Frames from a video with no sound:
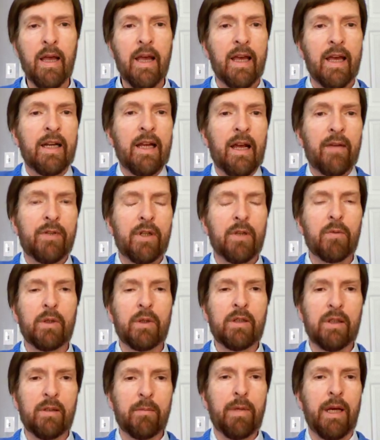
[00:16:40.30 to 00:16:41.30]
And after you
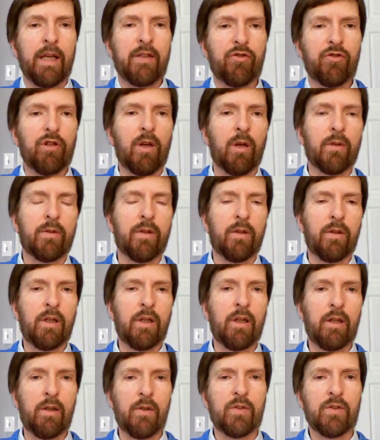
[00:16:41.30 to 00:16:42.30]
went to the pet shelter and
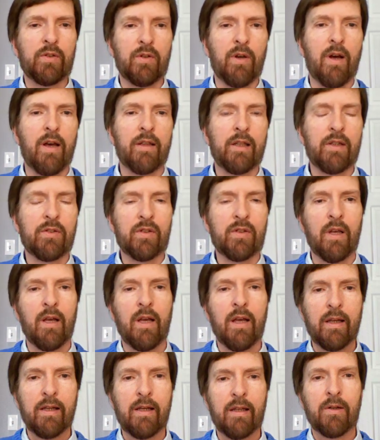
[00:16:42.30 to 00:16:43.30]
you saw these,
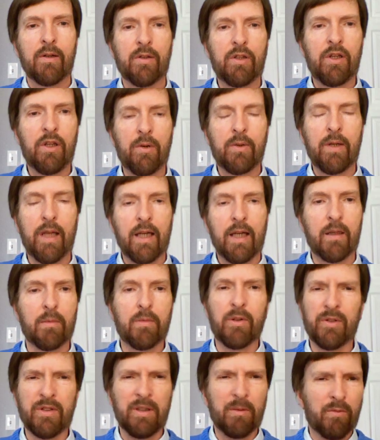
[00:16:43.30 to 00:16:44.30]
cute
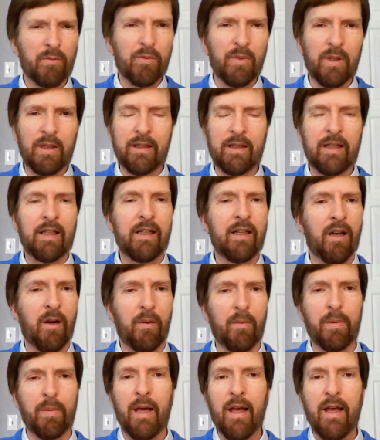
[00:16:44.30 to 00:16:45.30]
animals that really need
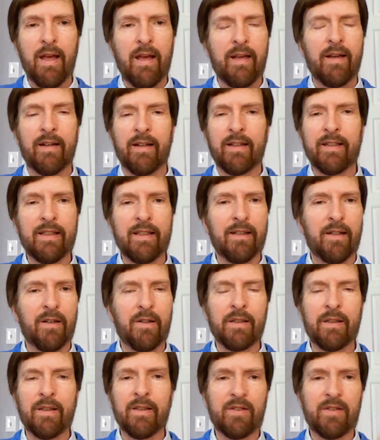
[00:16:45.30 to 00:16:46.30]
help,
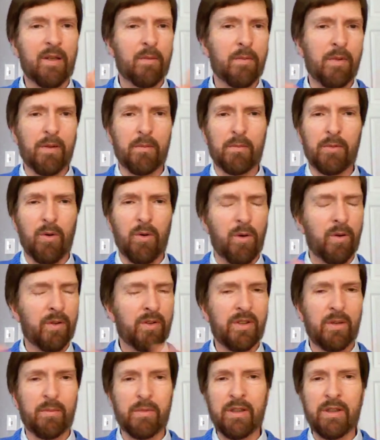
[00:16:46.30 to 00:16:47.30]
and some of them are old,
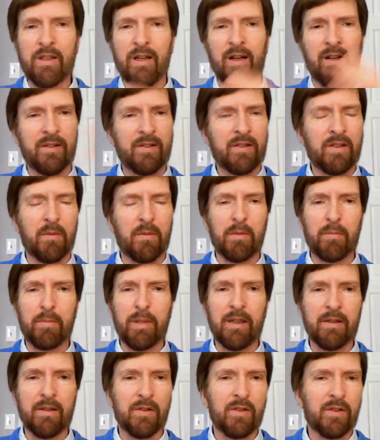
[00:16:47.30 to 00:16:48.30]
some are young, some are
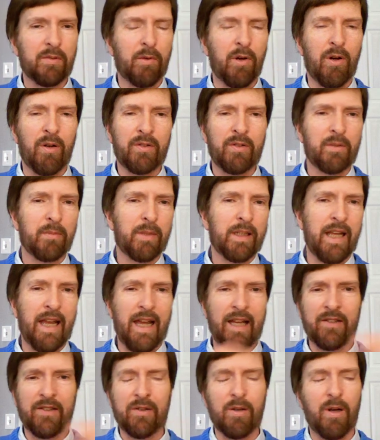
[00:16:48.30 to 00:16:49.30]
big and small, some are
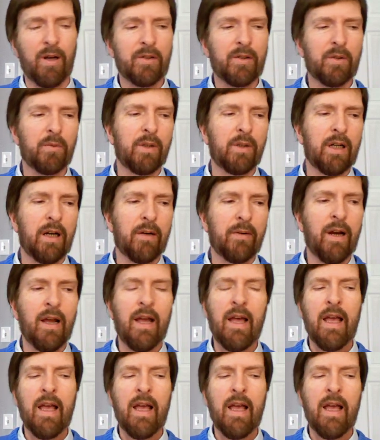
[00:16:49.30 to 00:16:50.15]
cats, dogs, or whatever.